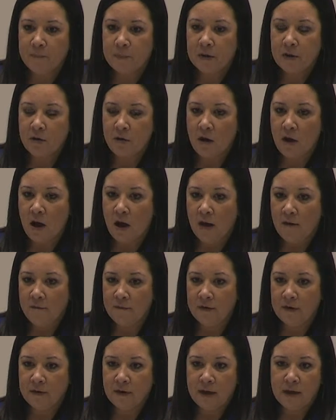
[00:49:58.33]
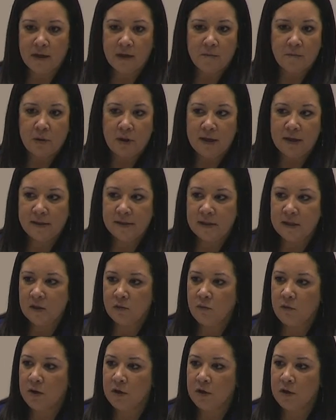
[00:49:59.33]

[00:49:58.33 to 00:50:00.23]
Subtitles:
they're often like in places where